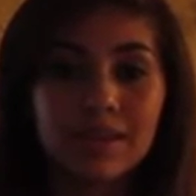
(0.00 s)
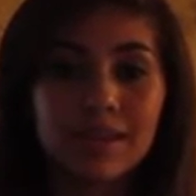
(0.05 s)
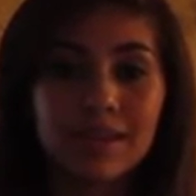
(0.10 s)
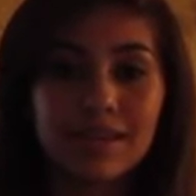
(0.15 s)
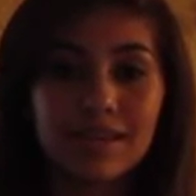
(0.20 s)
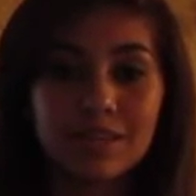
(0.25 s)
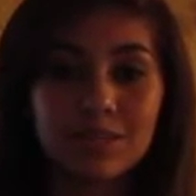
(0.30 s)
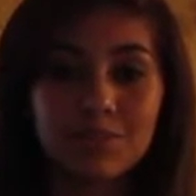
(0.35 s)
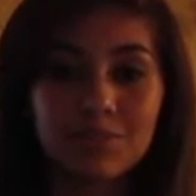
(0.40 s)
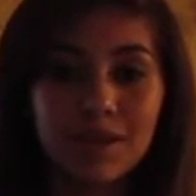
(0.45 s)

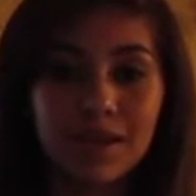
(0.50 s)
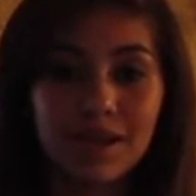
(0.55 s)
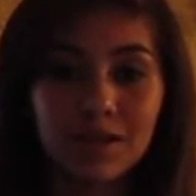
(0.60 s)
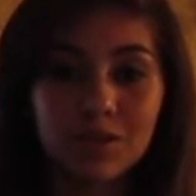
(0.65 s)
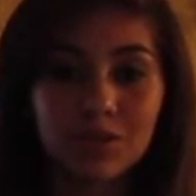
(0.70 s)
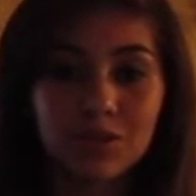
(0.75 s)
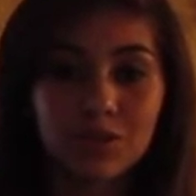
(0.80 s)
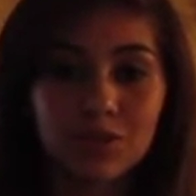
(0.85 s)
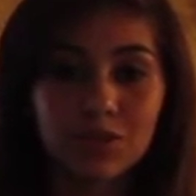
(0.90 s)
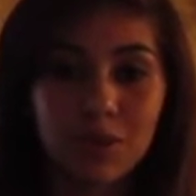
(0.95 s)
is
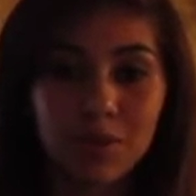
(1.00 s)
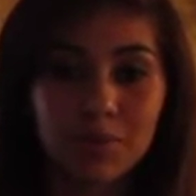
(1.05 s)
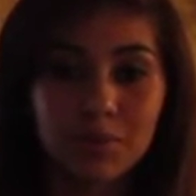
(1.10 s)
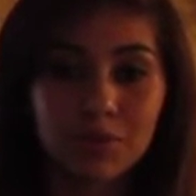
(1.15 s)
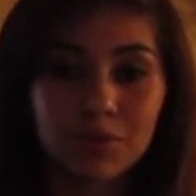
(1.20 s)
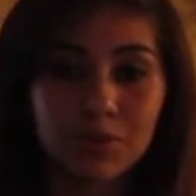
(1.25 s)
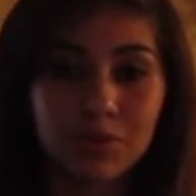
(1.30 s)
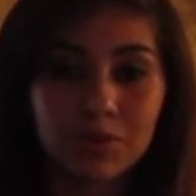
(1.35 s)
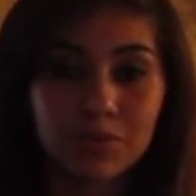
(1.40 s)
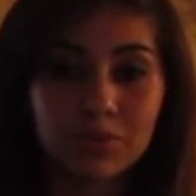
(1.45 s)
mild
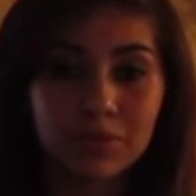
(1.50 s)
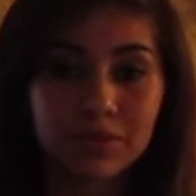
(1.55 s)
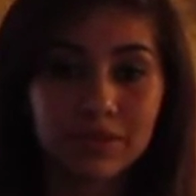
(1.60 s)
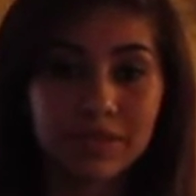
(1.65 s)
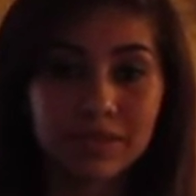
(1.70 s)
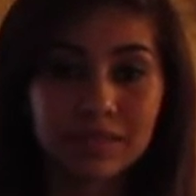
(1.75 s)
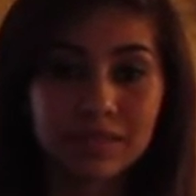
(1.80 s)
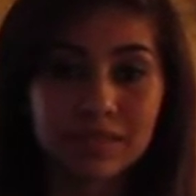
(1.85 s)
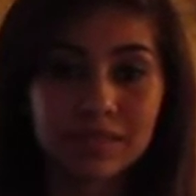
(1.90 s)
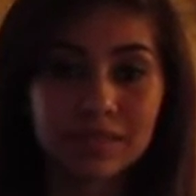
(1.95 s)
tropical
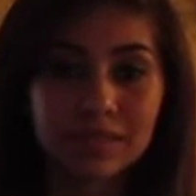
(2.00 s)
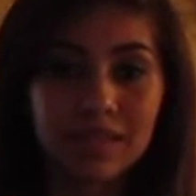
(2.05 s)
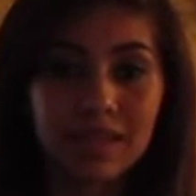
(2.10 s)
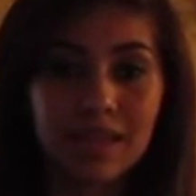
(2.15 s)
marine